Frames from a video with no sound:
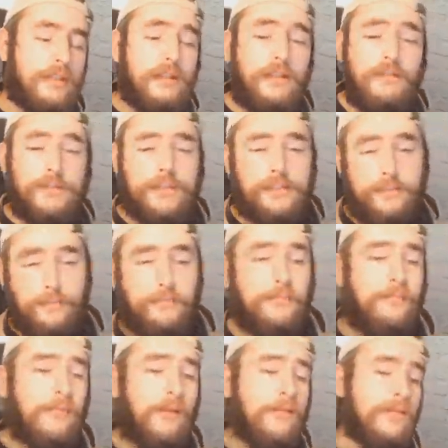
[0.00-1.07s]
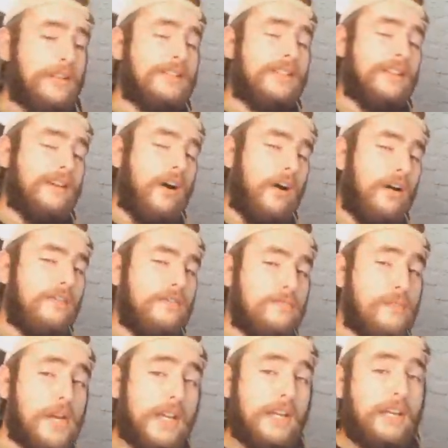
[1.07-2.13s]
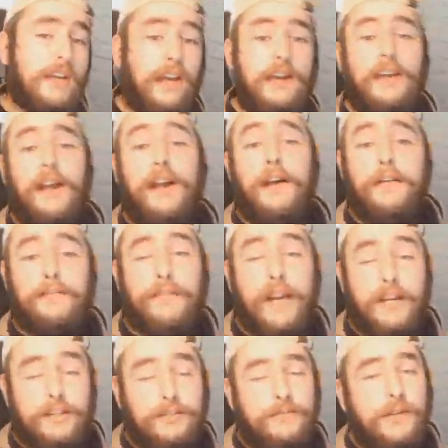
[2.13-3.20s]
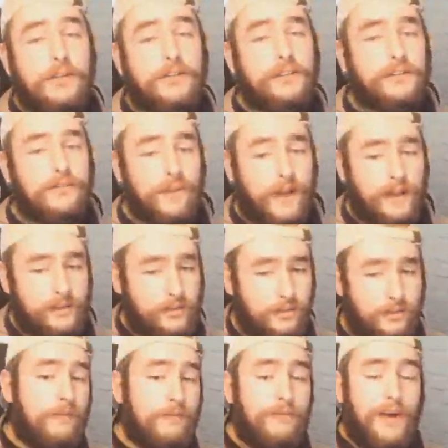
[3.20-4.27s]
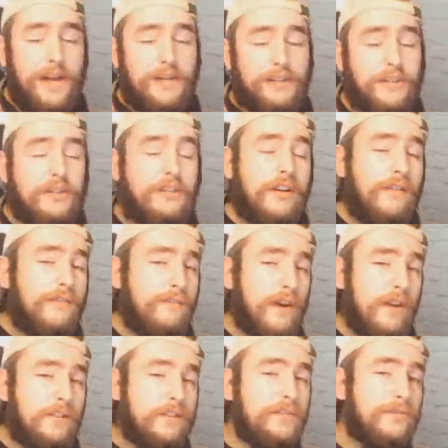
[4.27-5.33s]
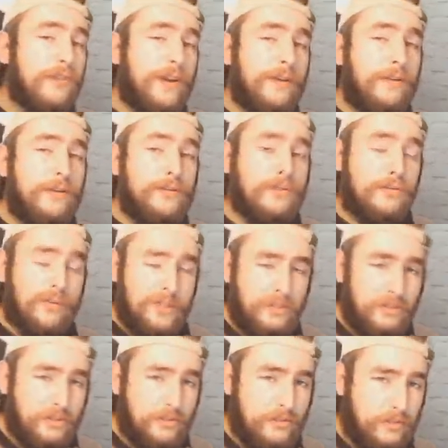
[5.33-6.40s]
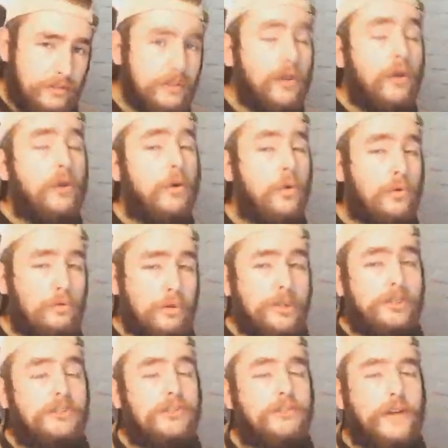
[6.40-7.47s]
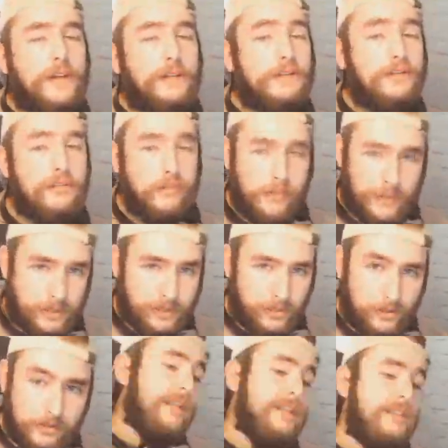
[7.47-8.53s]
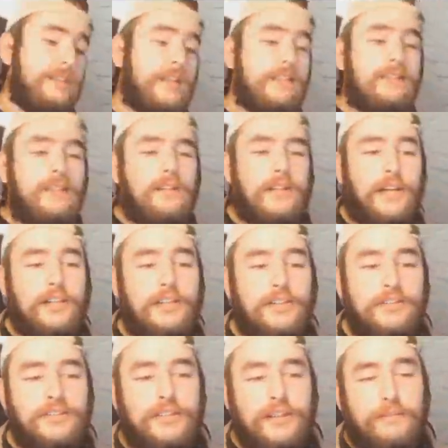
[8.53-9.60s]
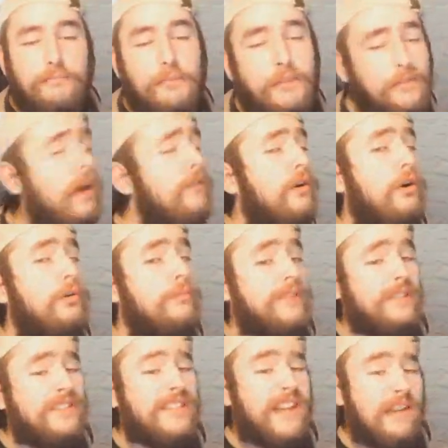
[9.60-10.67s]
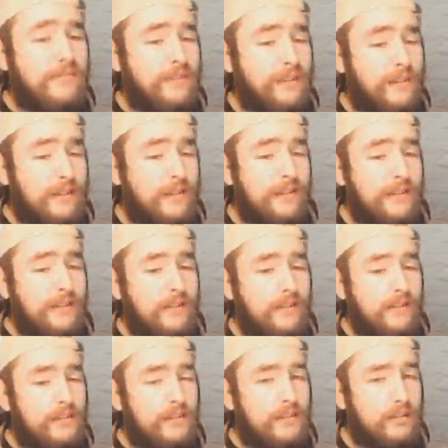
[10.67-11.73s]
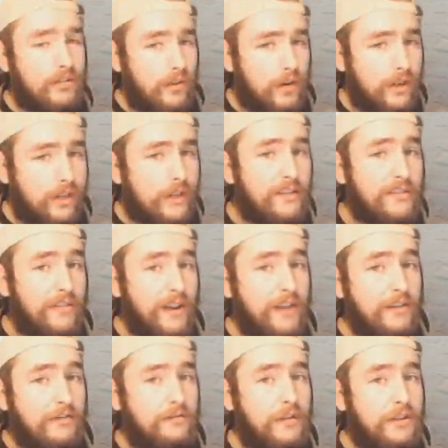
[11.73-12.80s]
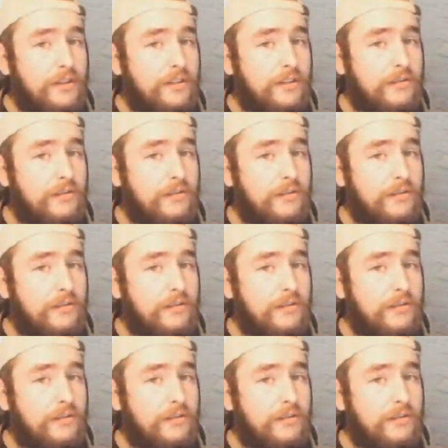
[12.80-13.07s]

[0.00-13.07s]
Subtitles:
This can either be faction versus faction, faction versus various creatures, or creatures versus creatures. These locations can be server hopped indefinitely to try and get the faction versus